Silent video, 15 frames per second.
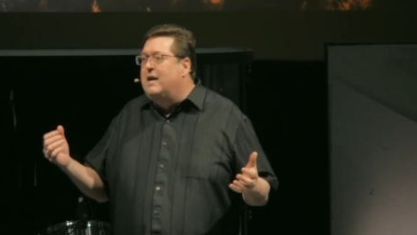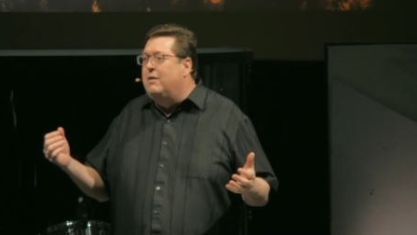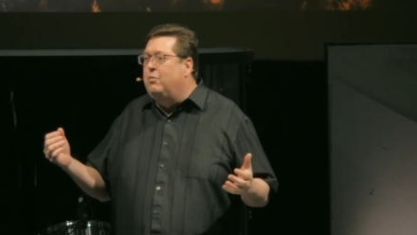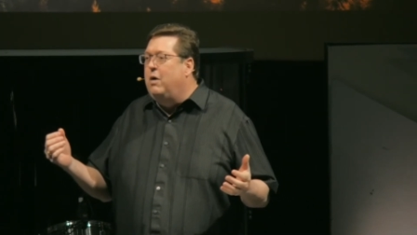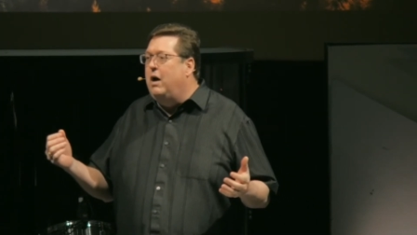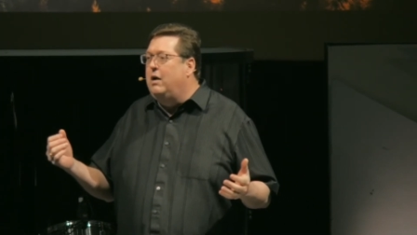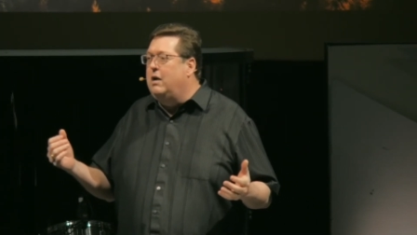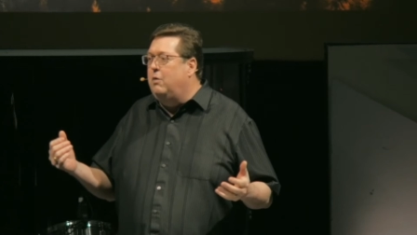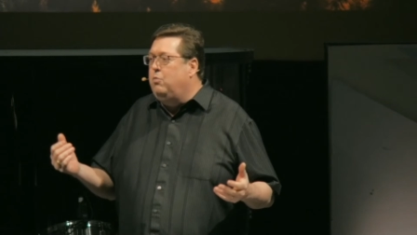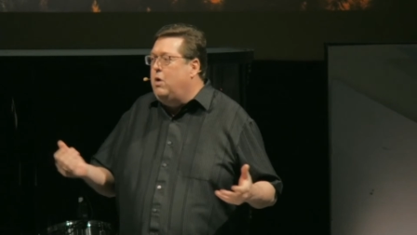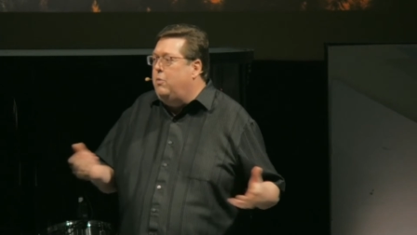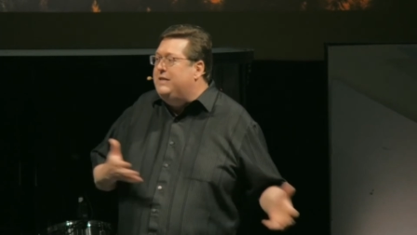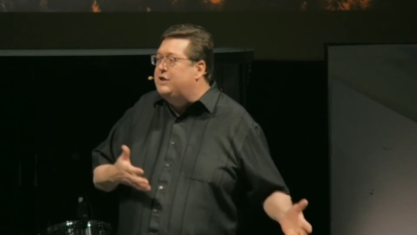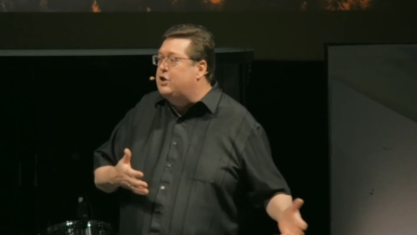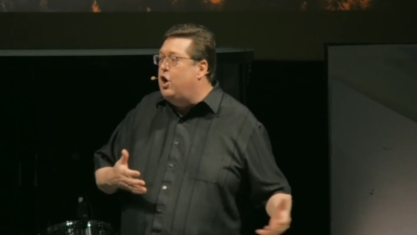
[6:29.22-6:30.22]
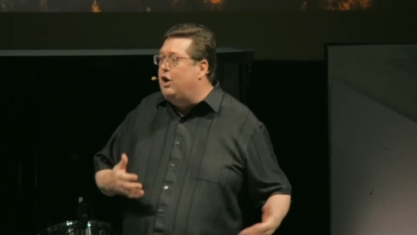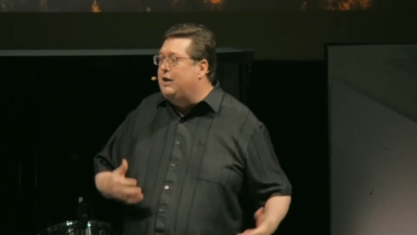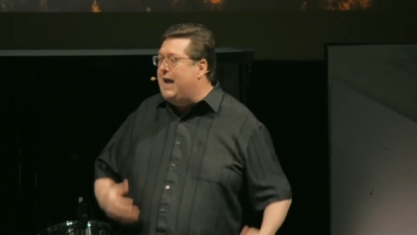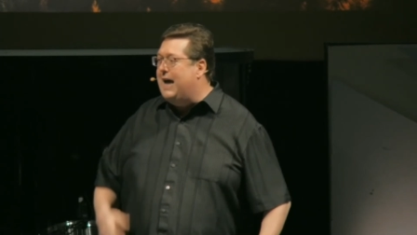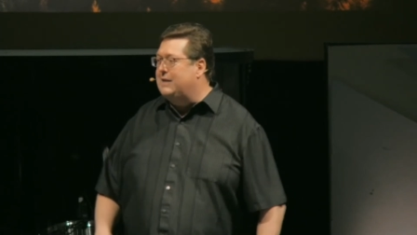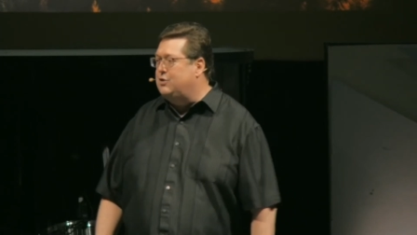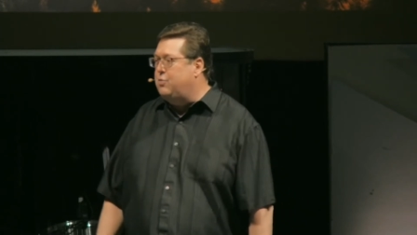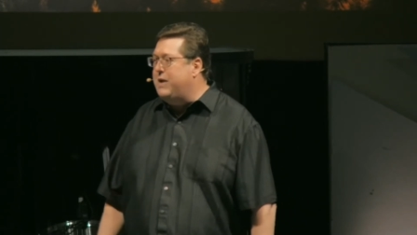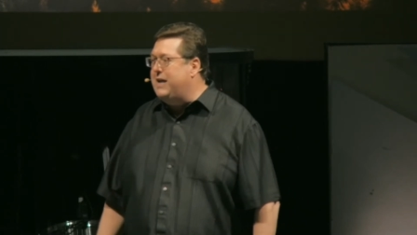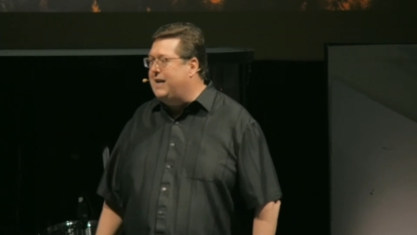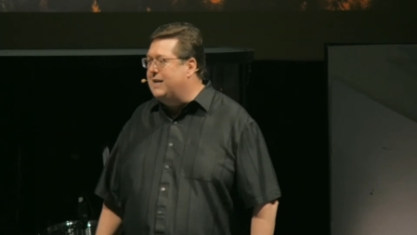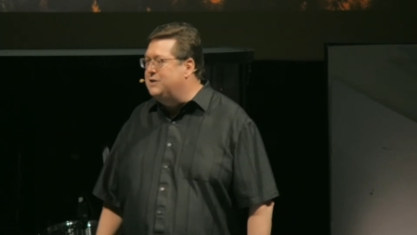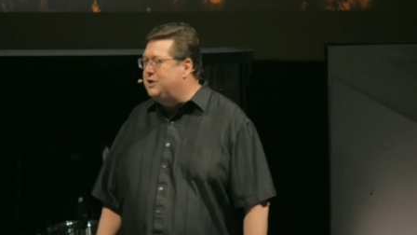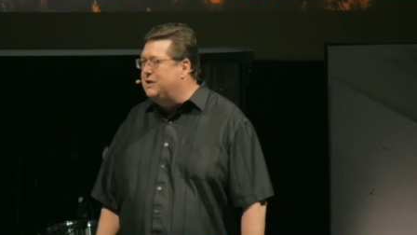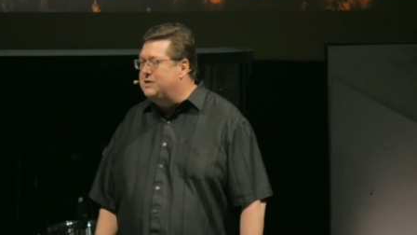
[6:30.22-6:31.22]
what, uh, what we saw last week
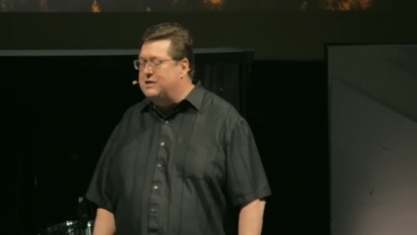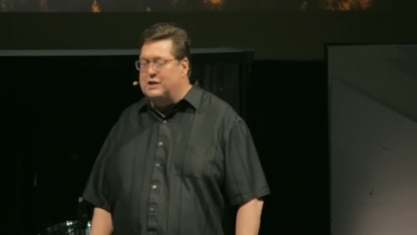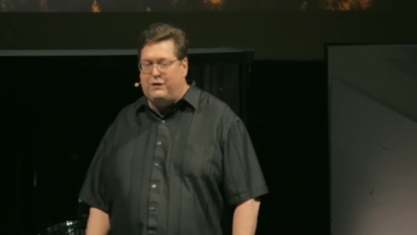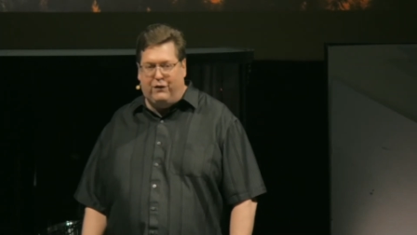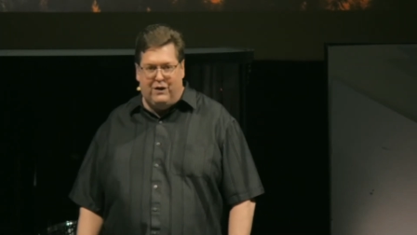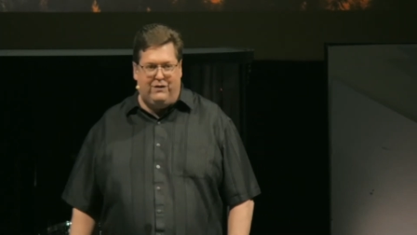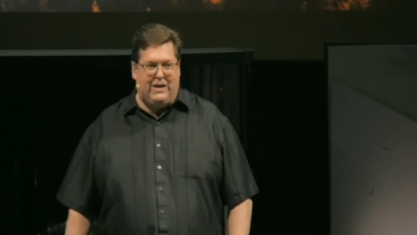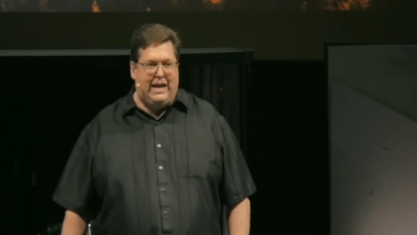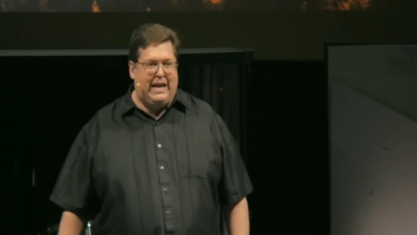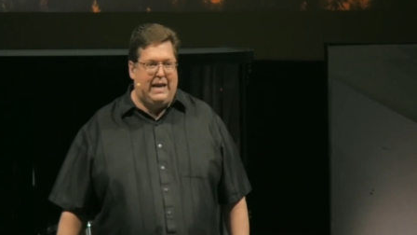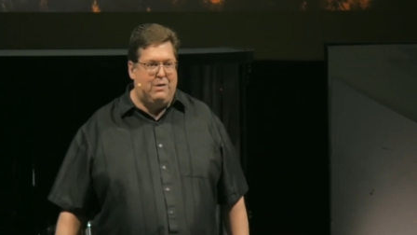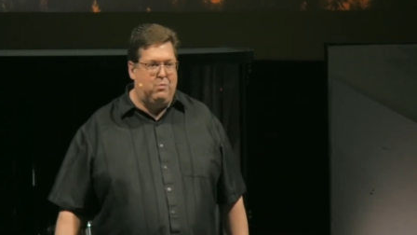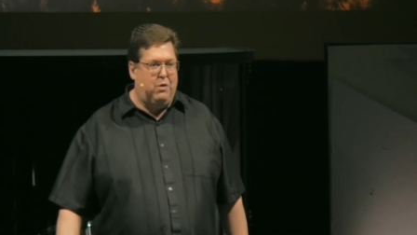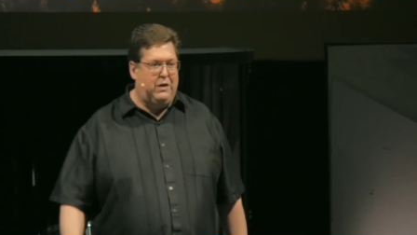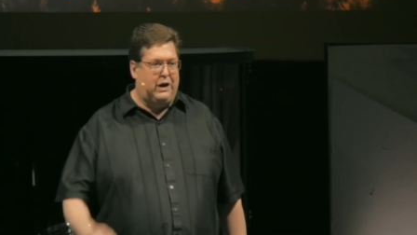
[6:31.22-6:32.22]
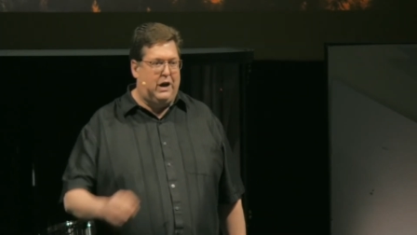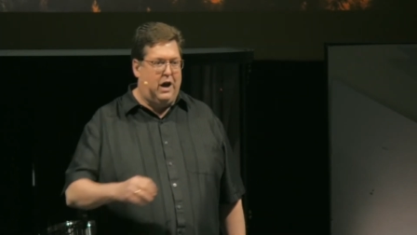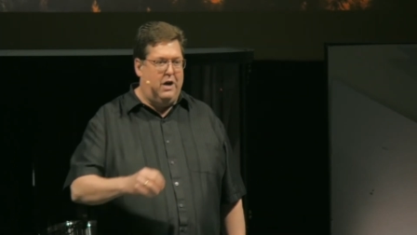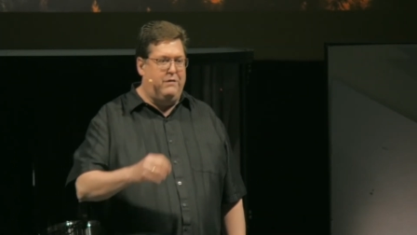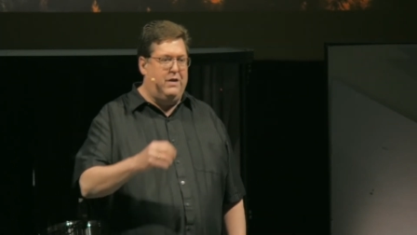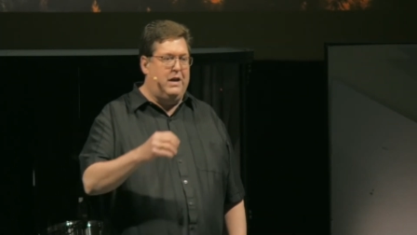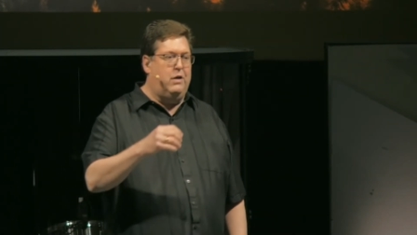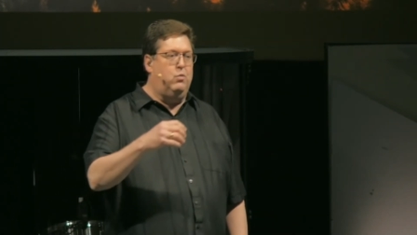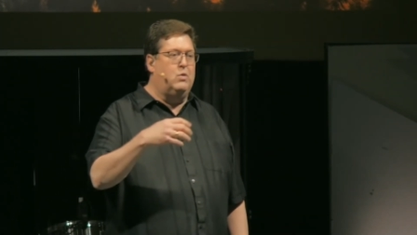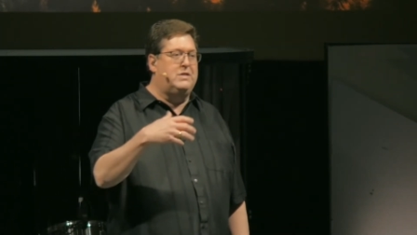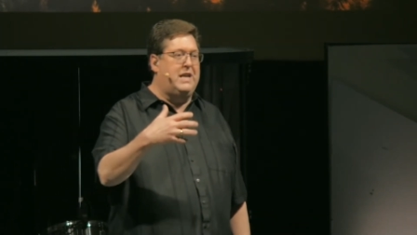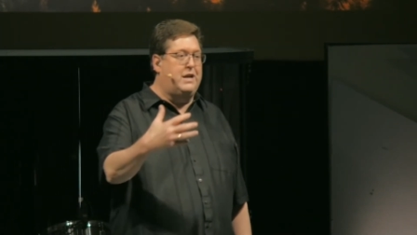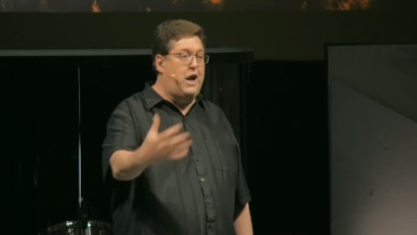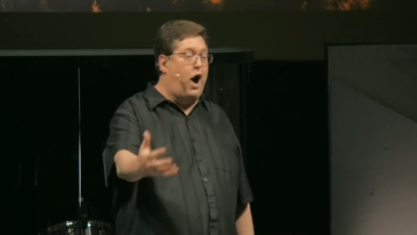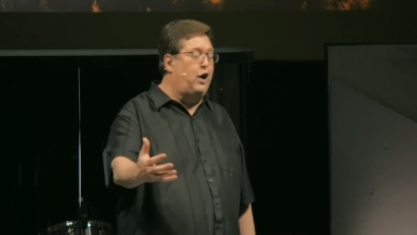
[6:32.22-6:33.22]
in Genesis 15, where the covenant
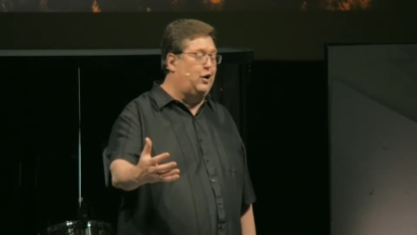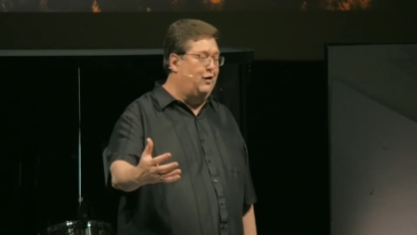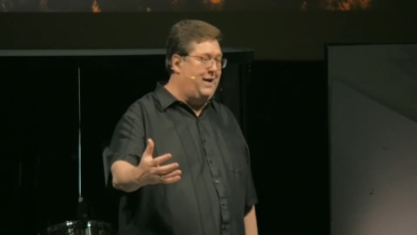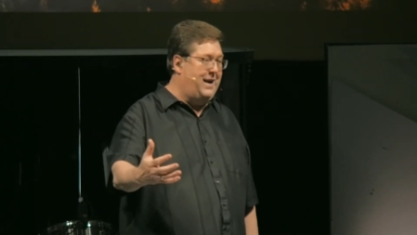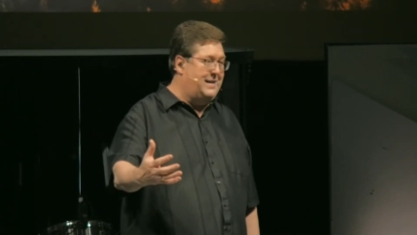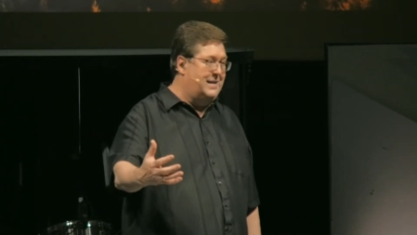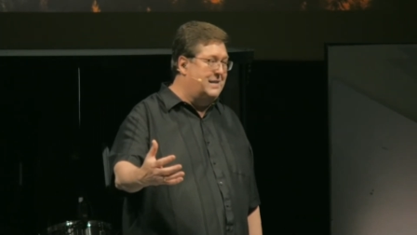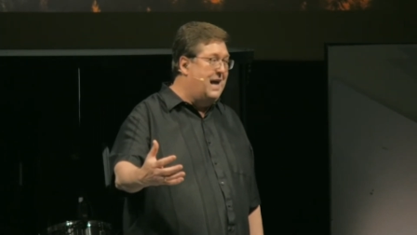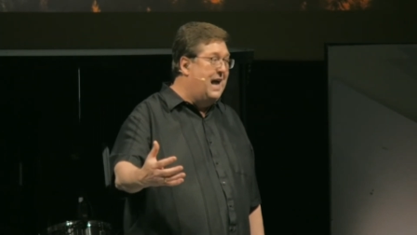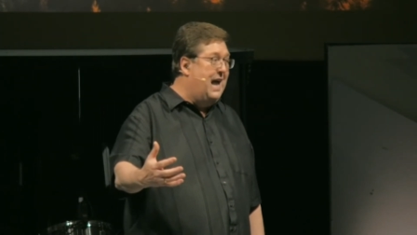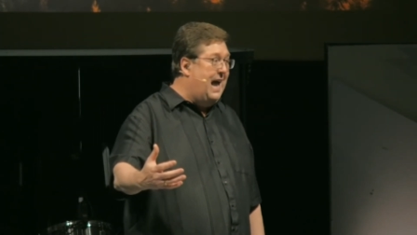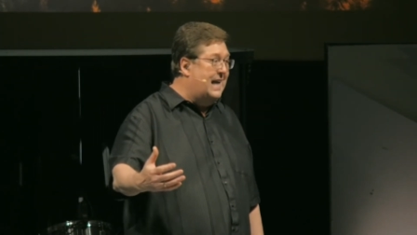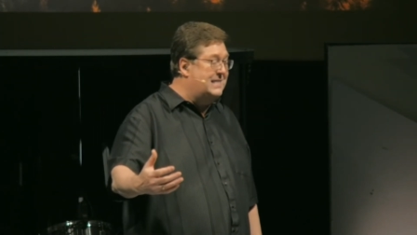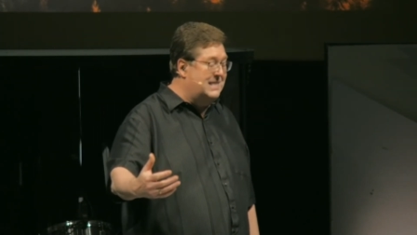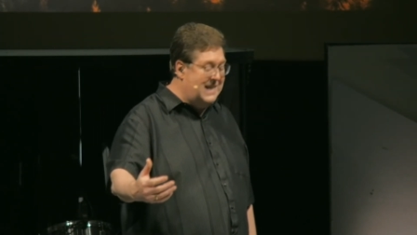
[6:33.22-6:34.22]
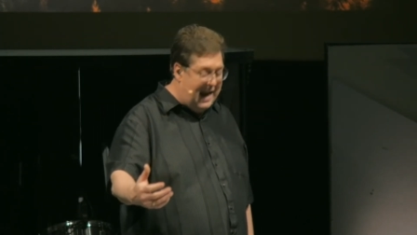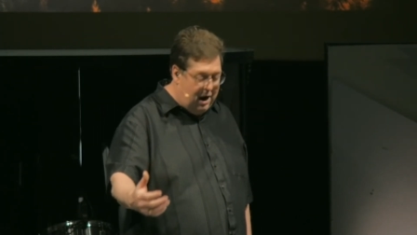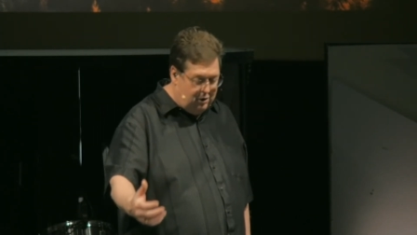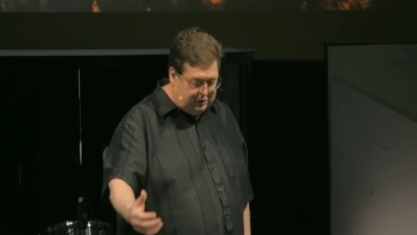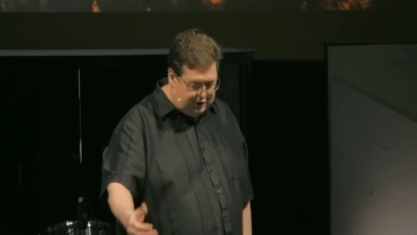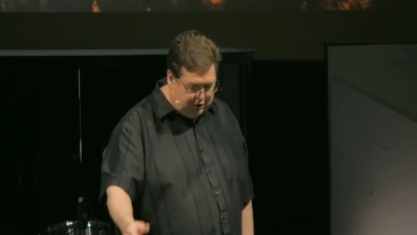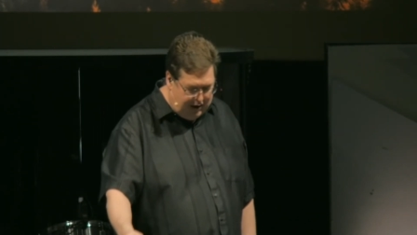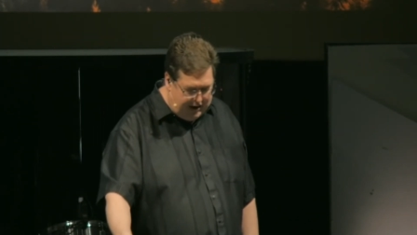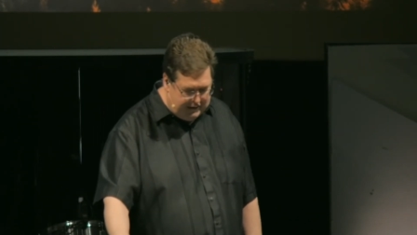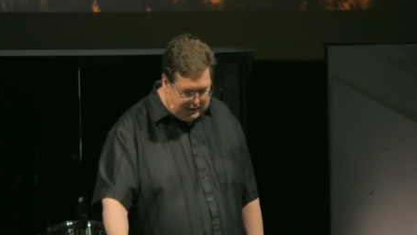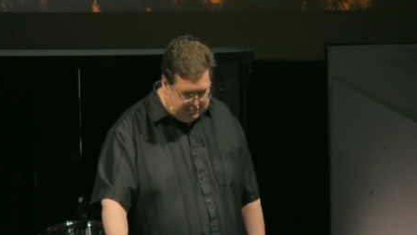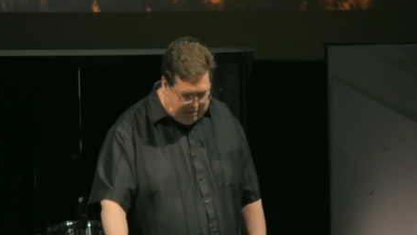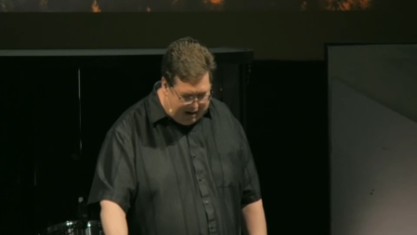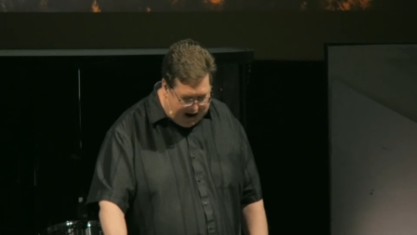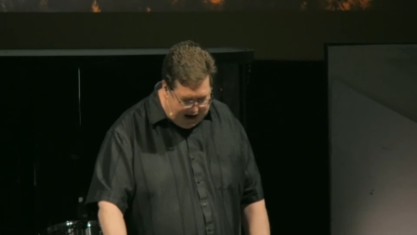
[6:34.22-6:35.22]
was inaugurated, has now
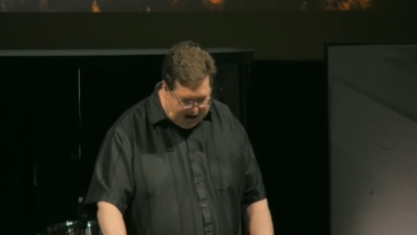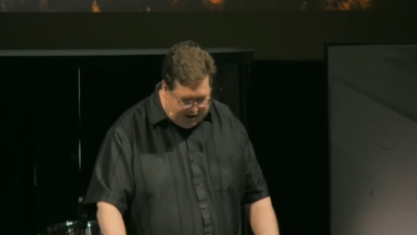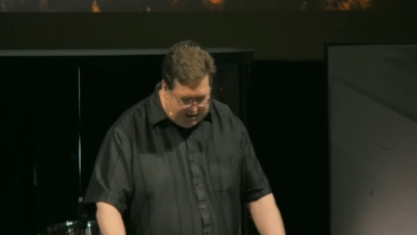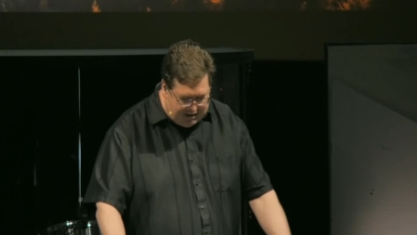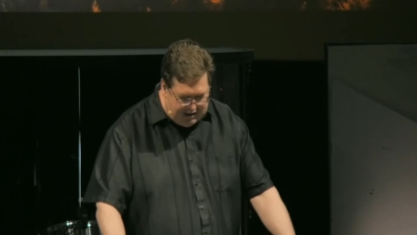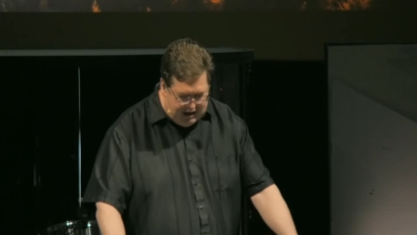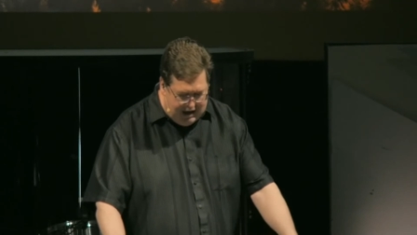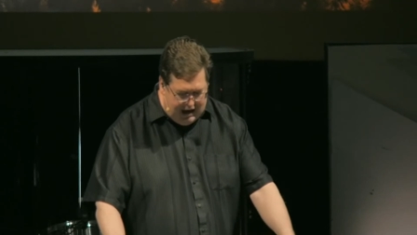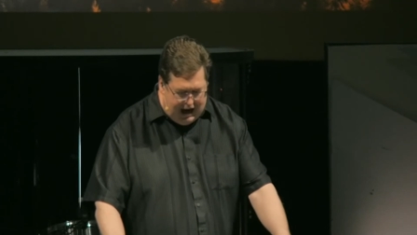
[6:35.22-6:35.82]
transpired.